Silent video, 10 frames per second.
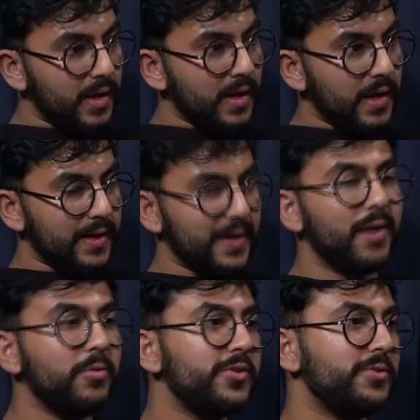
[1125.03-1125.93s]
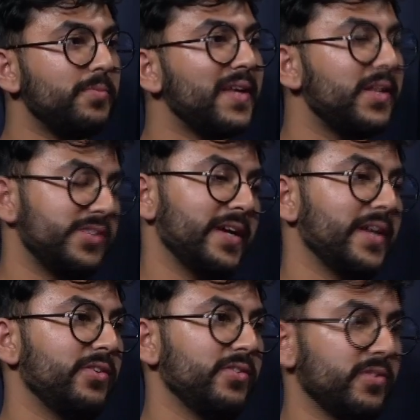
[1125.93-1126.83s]
And how would you manage that
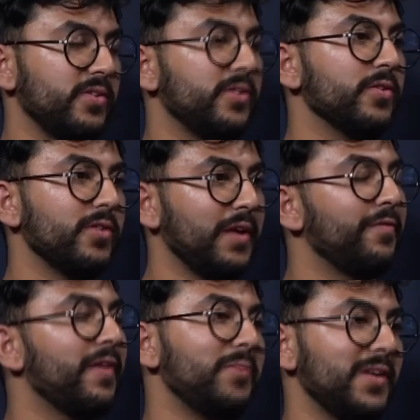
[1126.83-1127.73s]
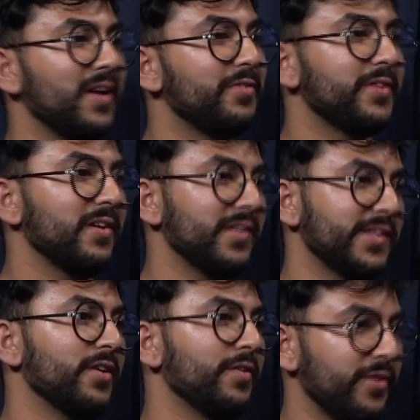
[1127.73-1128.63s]
in, your family lifestyle and
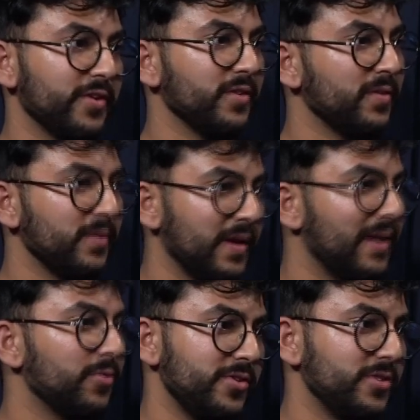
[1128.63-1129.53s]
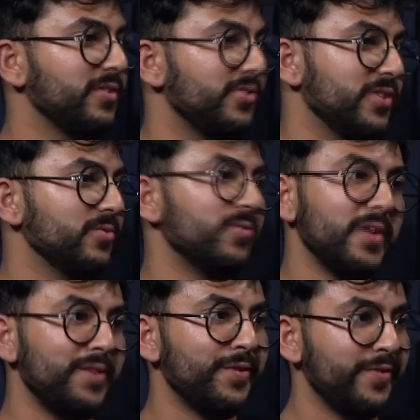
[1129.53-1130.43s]
stuff? How would you juggle
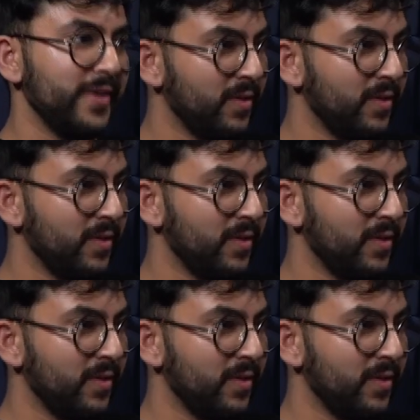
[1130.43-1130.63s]
everything?